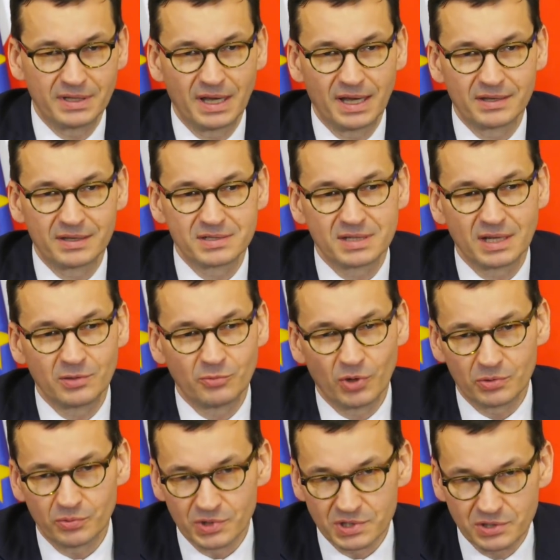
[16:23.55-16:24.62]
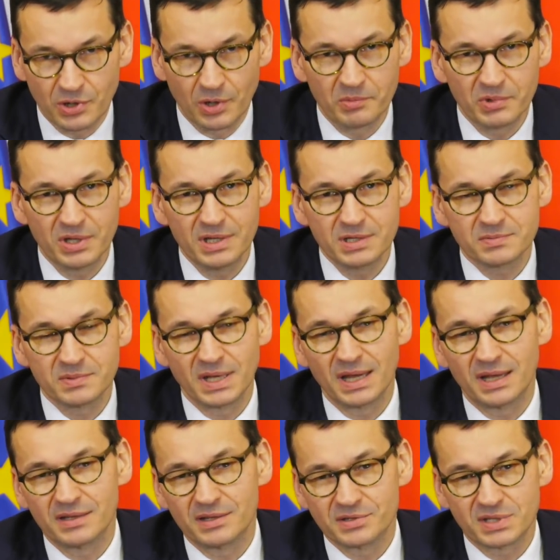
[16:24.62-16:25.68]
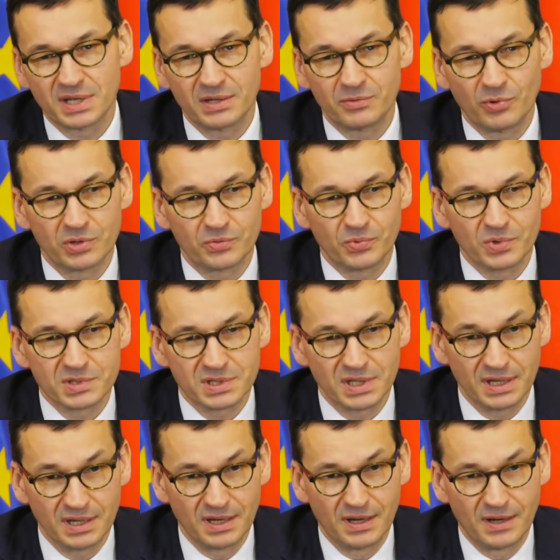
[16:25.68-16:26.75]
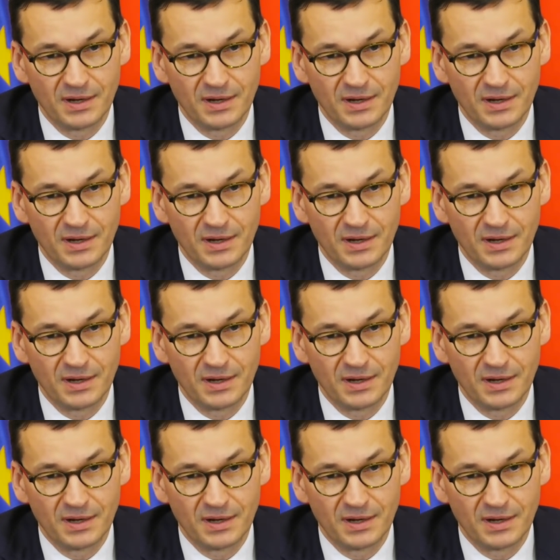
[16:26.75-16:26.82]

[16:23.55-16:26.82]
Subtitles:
They understand what was communism, they understand what was the